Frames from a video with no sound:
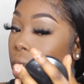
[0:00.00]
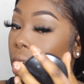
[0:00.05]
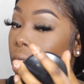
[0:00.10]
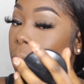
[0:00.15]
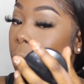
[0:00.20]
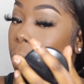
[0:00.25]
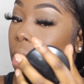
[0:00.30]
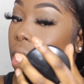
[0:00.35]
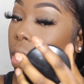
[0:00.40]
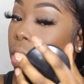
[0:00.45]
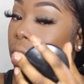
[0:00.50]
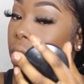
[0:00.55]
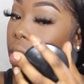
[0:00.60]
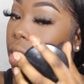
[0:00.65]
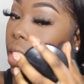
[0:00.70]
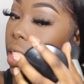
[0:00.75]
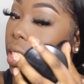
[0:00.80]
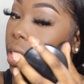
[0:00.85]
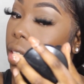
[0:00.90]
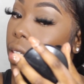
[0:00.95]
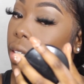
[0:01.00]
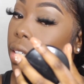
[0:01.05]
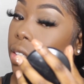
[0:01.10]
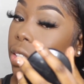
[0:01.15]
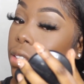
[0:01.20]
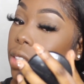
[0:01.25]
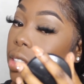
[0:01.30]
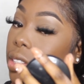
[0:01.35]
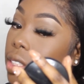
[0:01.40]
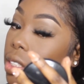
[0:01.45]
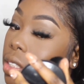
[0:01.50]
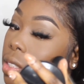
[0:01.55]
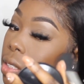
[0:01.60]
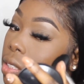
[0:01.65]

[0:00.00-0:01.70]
Then I lightly tapped the brush